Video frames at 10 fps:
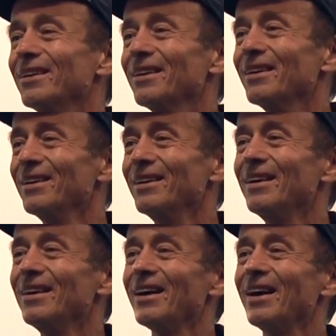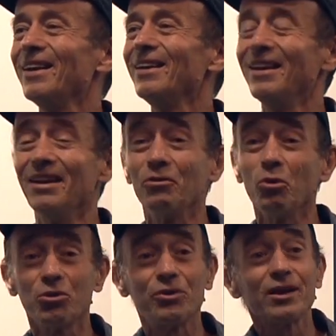And of
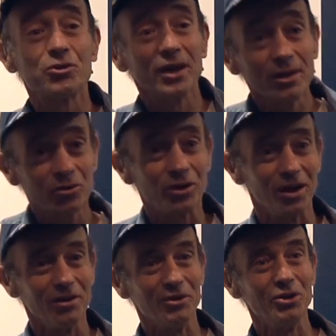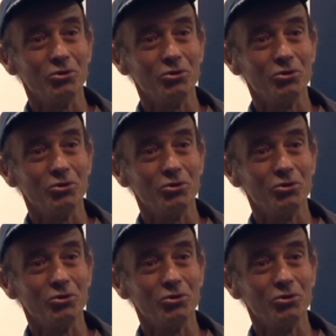course, that's the other side of it.